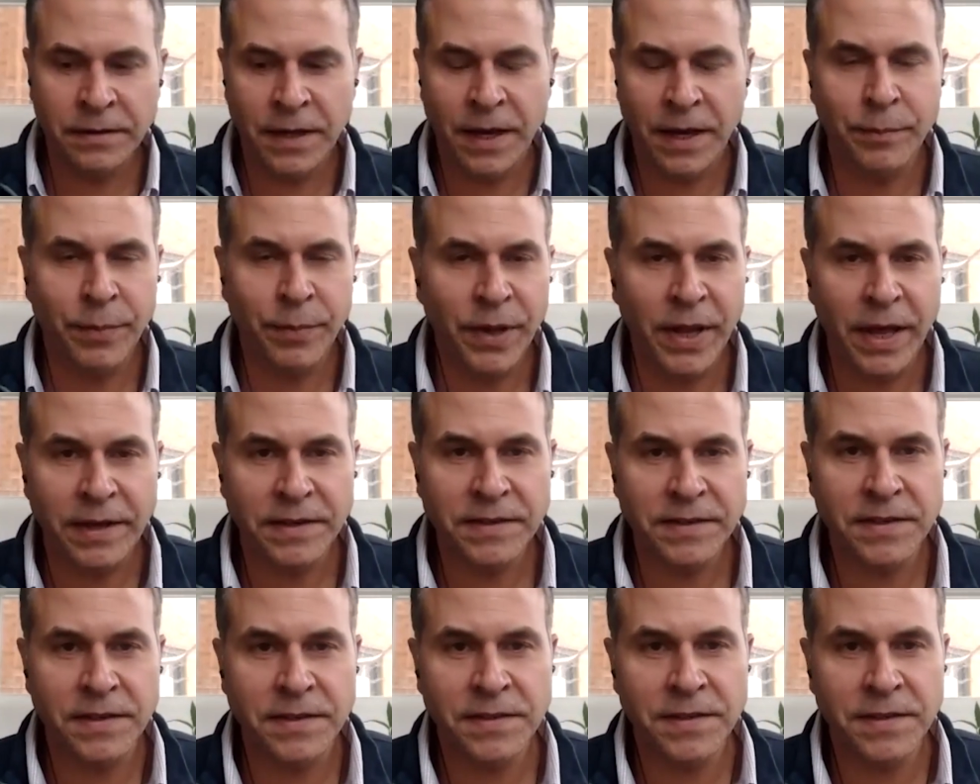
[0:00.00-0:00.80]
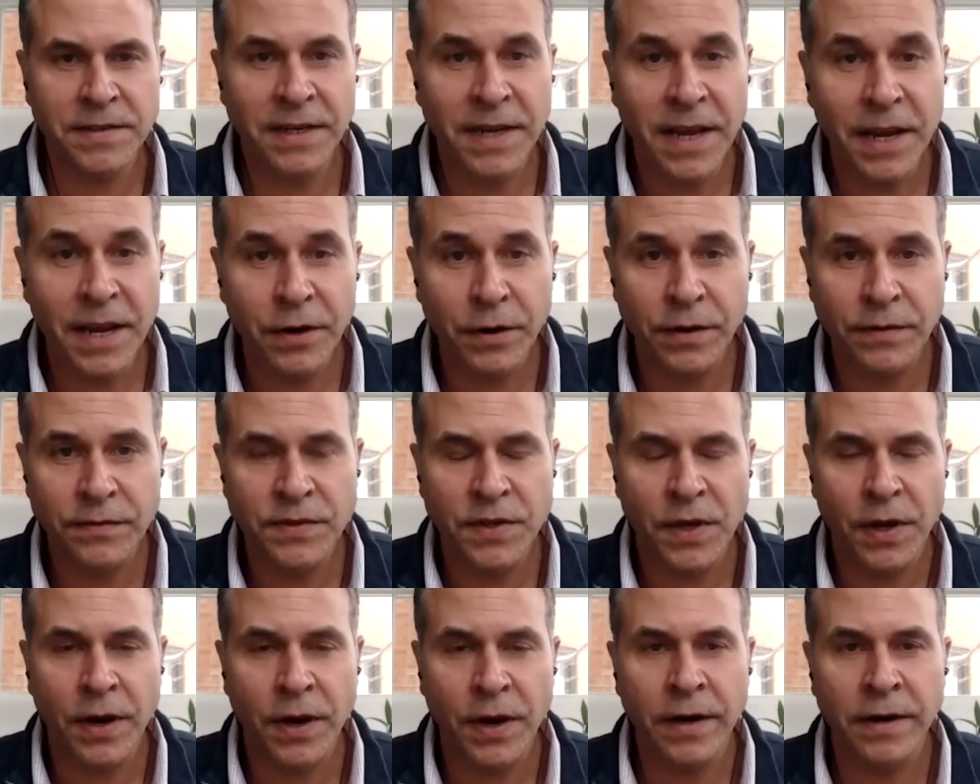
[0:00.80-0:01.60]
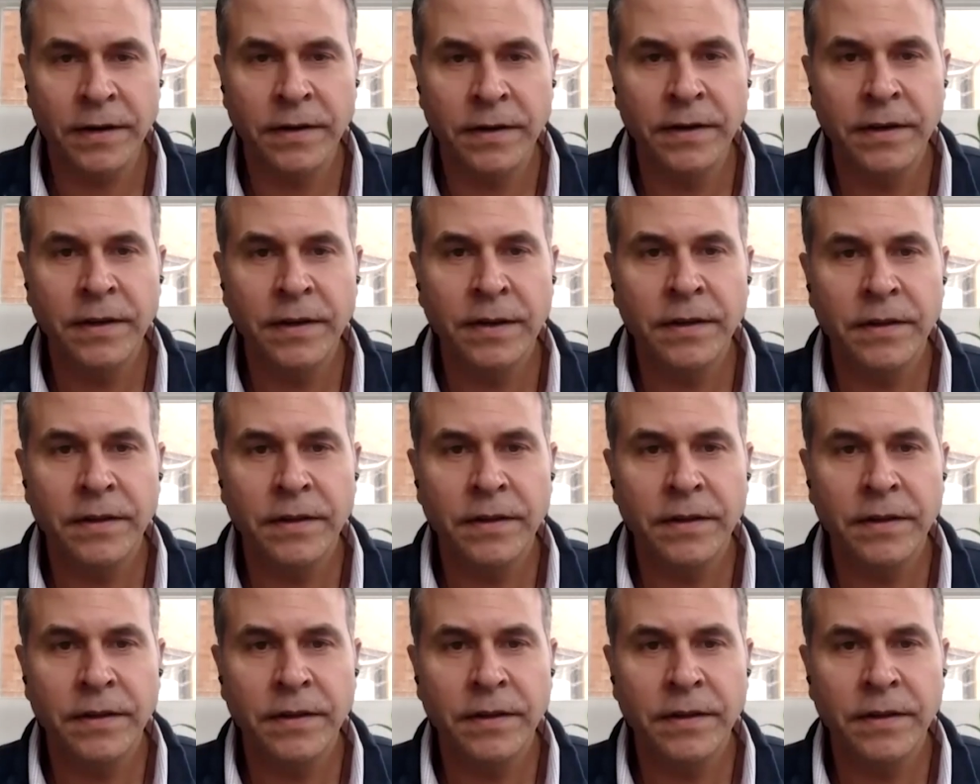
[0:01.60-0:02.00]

complex as the narratives are,